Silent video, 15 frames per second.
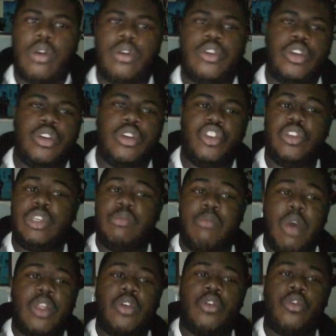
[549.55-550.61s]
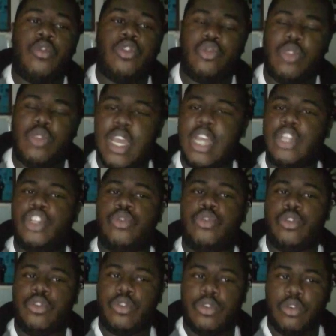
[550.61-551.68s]
she's a mother who is related
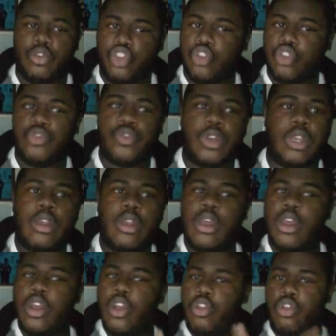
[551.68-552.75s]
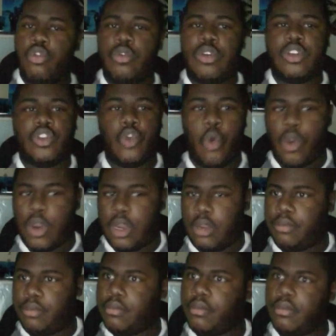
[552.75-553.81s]
to her children, Lucas
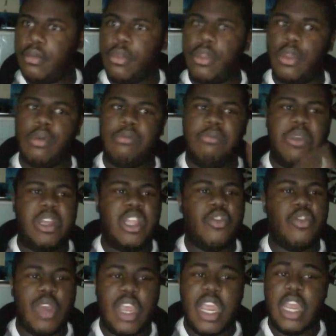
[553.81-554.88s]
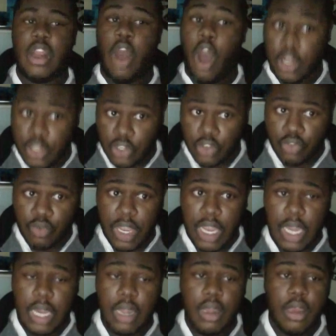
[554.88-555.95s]
Horton, Billy Reed, Austin
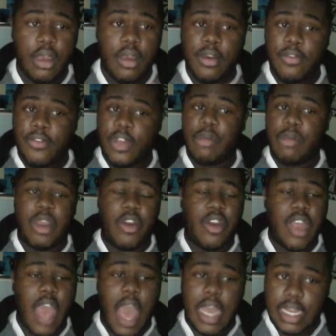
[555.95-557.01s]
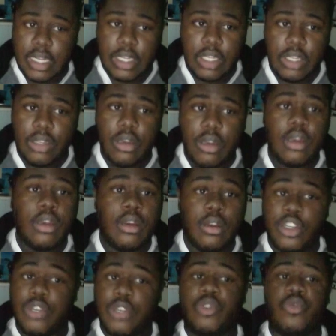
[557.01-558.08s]
Reed, Philip Kiriakis.
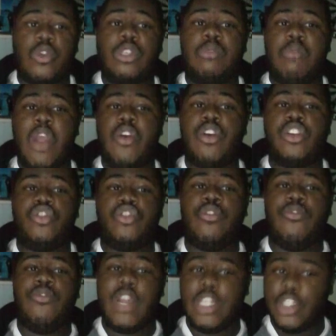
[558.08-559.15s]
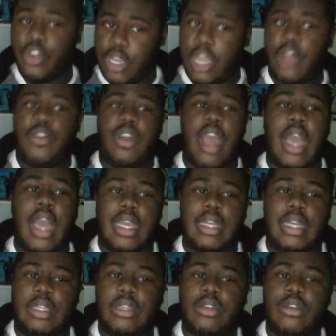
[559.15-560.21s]
She was once married to Victor
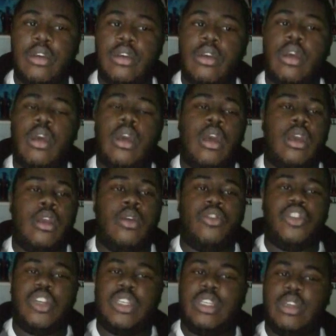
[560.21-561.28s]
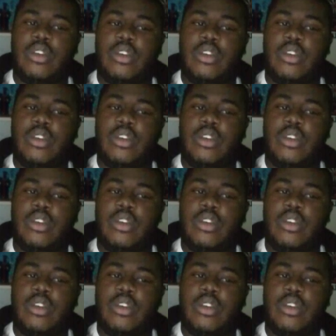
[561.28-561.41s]
Kiriakis. She